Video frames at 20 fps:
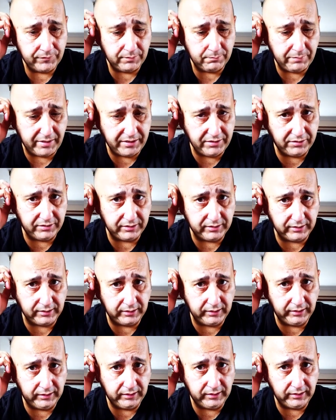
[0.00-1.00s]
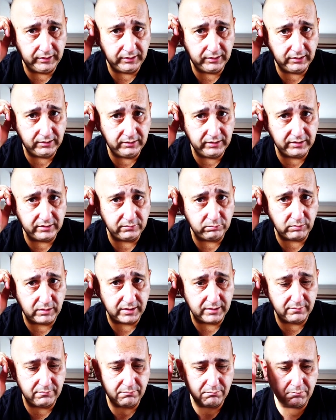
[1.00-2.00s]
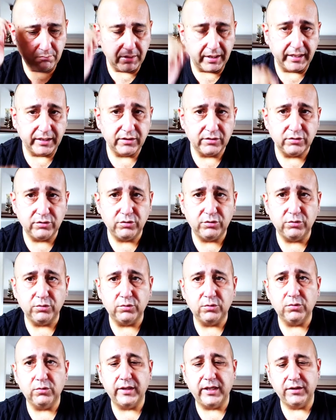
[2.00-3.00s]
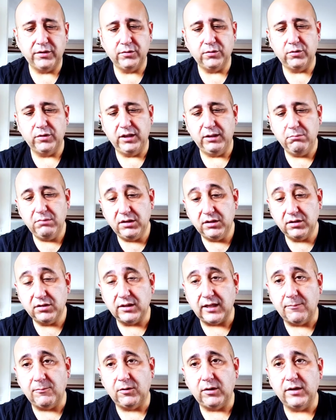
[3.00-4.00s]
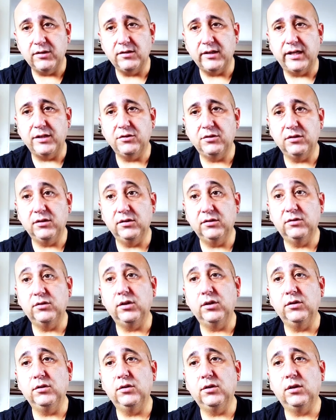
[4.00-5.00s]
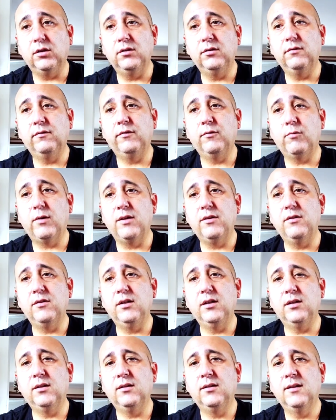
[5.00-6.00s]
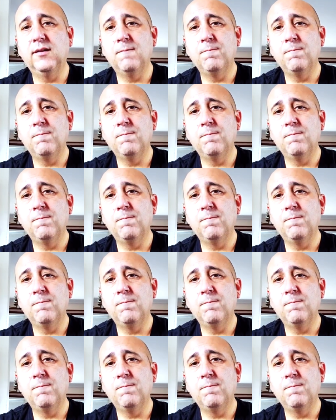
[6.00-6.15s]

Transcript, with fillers: Basically, this one makes sure that your image stabilization is turned on for one thing,